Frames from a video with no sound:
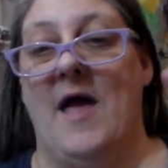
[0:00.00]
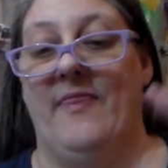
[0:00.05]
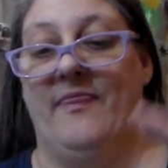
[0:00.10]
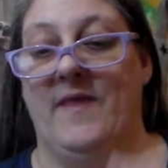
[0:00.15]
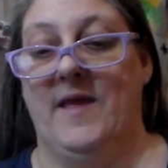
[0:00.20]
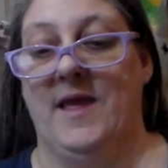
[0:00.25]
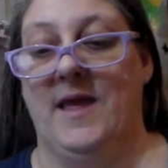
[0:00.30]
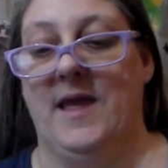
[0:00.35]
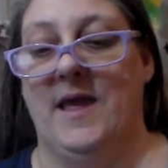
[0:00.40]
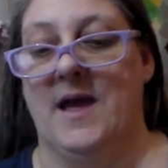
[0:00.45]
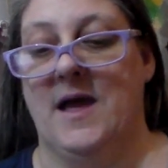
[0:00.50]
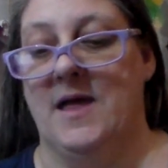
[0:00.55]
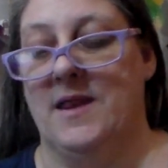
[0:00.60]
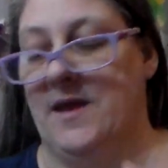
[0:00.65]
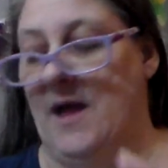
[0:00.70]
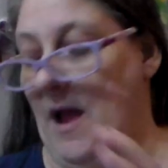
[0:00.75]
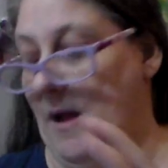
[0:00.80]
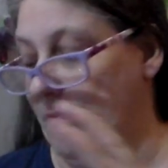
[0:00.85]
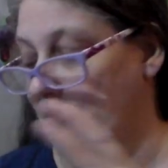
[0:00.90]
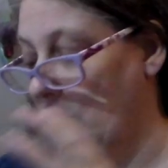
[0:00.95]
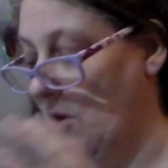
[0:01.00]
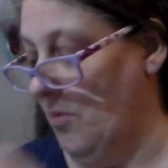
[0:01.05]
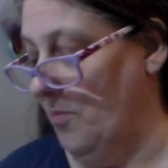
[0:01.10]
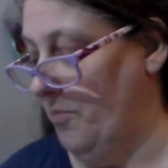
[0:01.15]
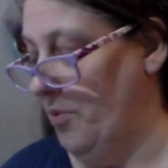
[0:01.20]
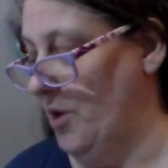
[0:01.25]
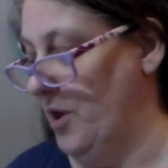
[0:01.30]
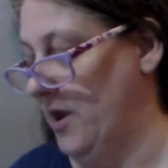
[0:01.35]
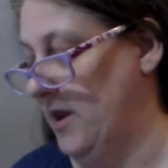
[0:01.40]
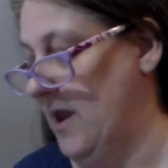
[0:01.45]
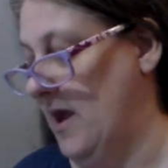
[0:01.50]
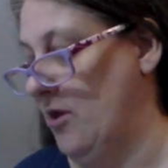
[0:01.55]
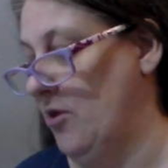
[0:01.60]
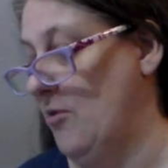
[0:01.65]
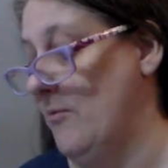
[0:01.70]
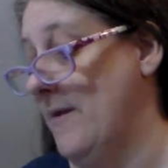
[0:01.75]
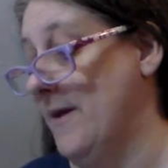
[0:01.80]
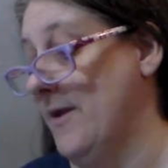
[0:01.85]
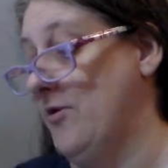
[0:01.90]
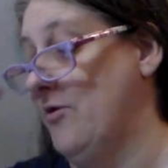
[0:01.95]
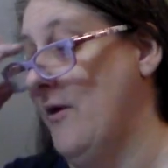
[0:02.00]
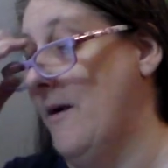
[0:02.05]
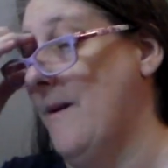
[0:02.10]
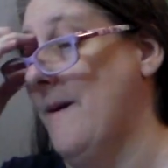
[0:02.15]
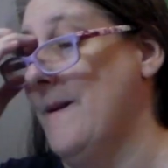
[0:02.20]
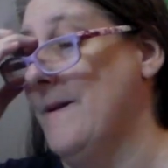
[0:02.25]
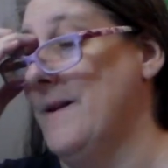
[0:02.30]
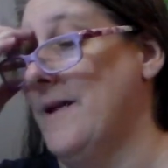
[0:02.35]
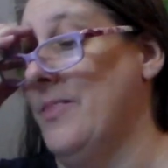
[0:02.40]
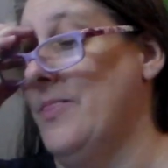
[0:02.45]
At the end, I'm going to put it down on my chart.